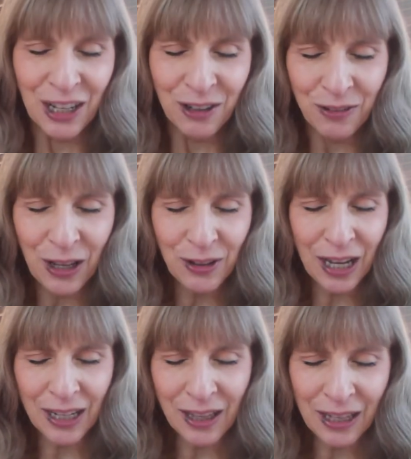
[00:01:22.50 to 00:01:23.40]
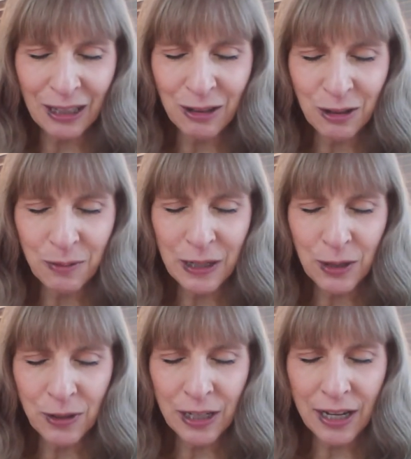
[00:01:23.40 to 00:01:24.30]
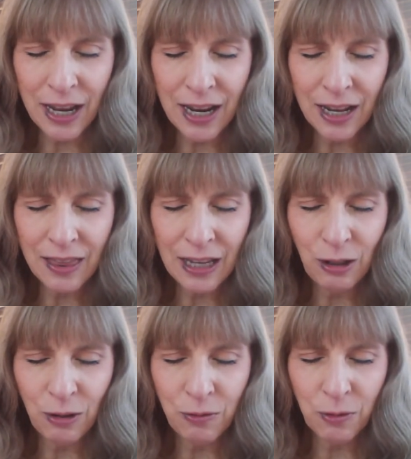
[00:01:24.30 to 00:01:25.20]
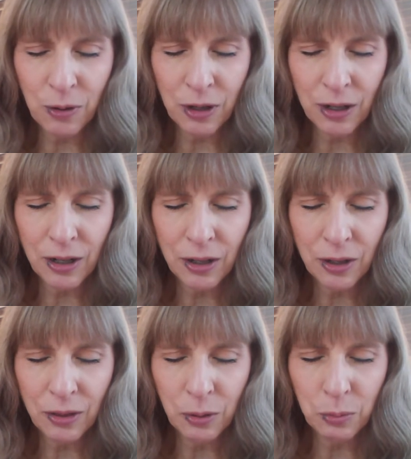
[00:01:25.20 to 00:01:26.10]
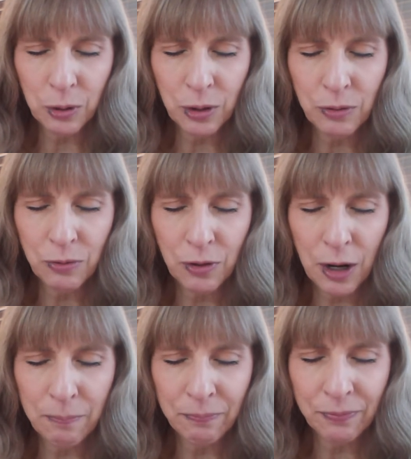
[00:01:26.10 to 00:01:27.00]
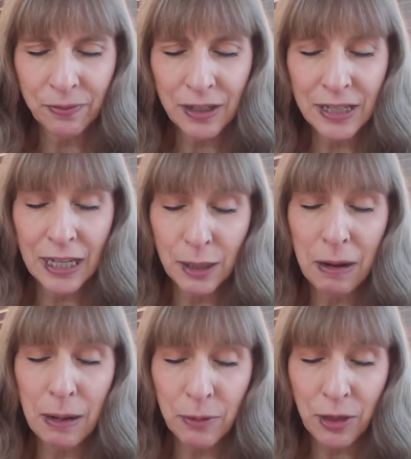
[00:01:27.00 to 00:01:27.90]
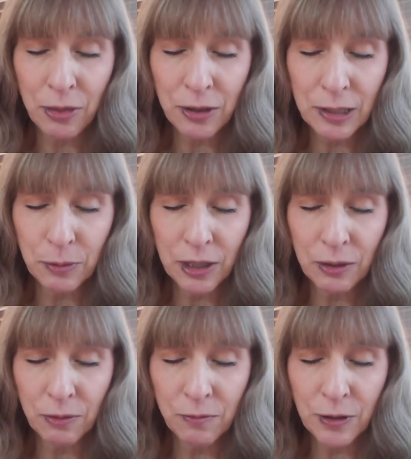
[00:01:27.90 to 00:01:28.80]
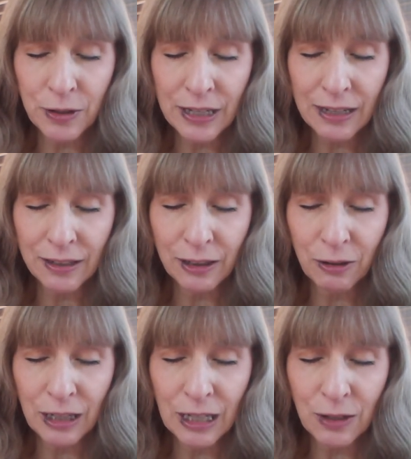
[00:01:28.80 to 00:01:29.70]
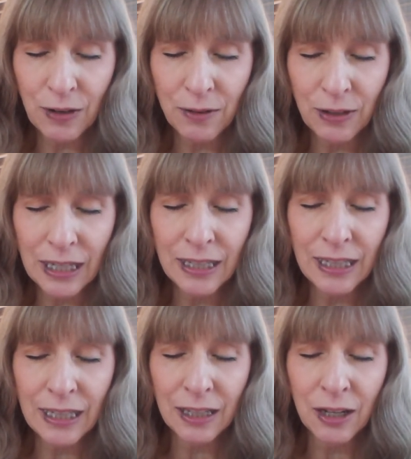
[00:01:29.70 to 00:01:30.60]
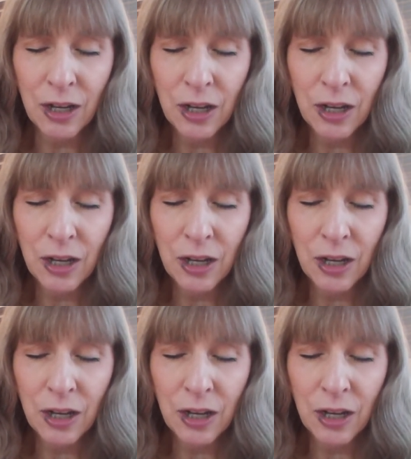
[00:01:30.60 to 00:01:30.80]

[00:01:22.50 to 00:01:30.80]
Father God, I thank you so much for today. I thank you for the word from the Daily Bible Thought this morning from 1 Thessalonians 5:18, the